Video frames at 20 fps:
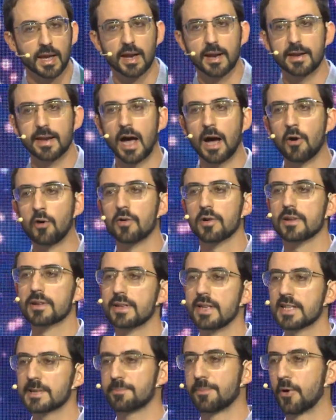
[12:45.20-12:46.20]
Now,
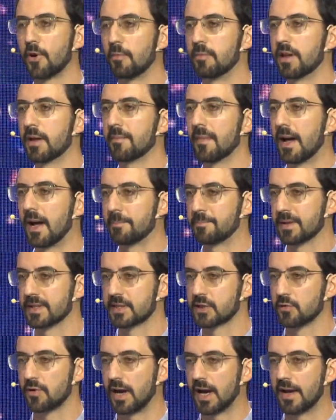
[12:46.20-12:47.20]
this problem
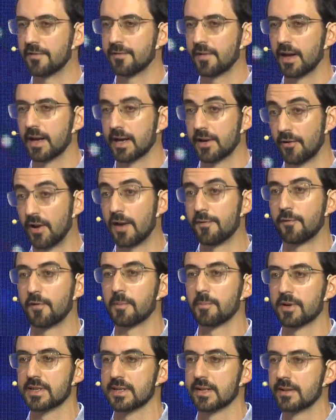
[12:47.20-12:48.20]
happens to have a graph
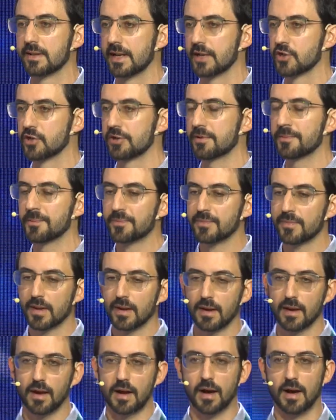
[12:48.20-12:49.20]
representation.
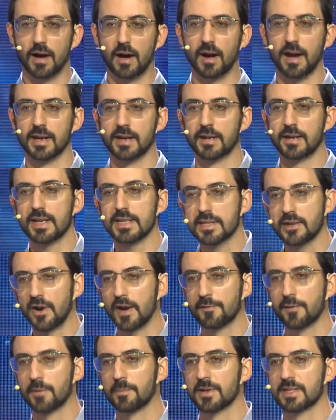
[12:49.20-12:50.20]
And in this
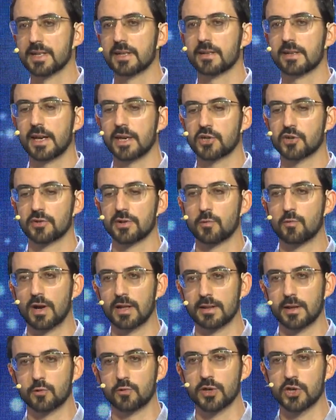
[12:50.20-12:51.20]
graph representation, the
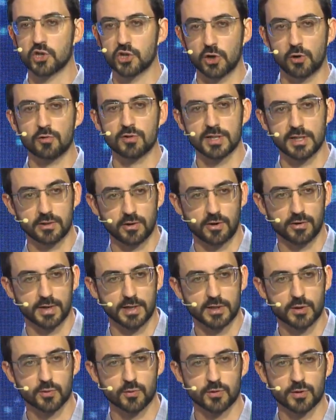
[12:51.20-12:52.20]
one that we chose in order
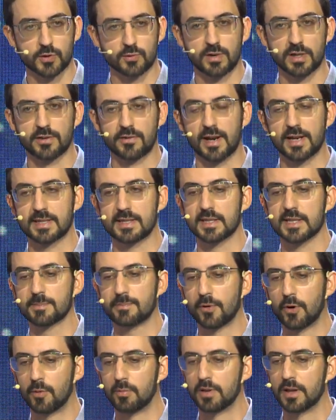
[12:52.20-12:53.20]
to address this
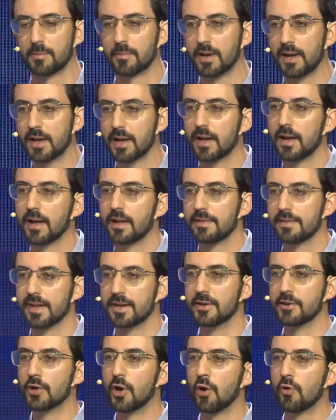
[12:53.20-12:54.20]
problem, the
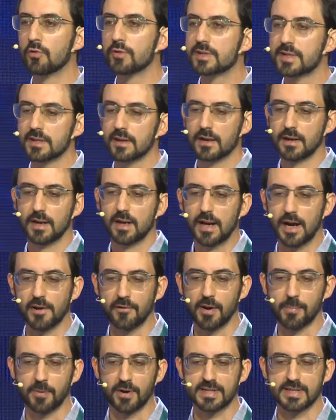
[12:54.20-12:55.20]
nodes are
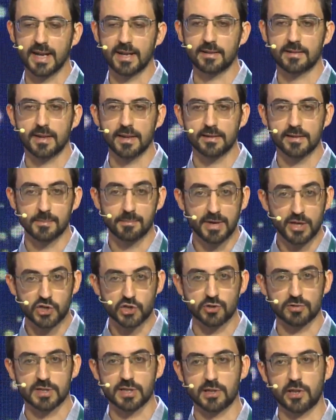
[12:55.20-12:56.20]
representing the
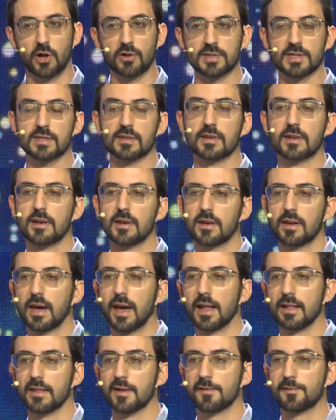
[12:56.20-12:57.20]
mission slots,
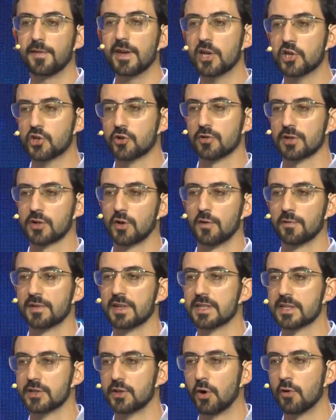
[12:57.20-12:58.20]
and the features of
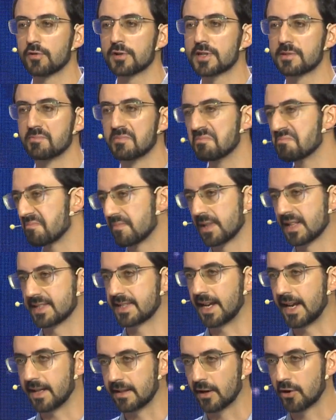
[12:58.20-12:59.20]
these nodes, let's
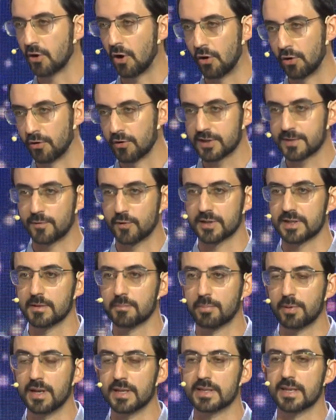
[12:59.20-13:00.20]
say the colors for
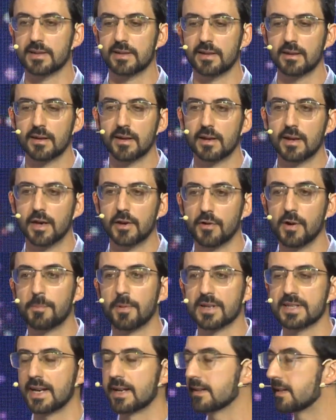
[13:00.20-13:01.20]
simplicity,
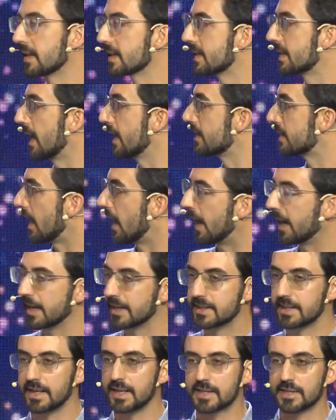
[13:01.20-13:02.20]
represent instead the
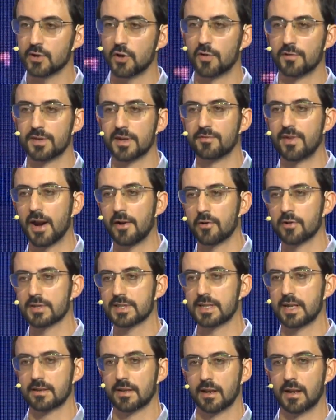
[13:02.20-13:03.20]
IDs of the various
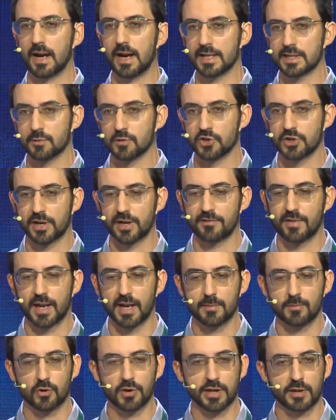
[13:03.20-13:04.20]
satellites which are
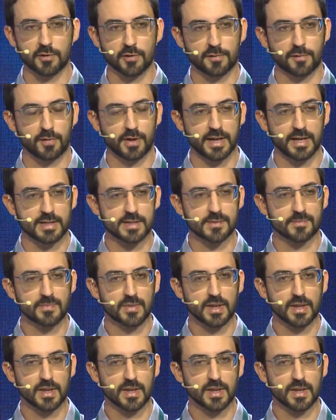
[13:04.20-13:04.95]
available in your fleet.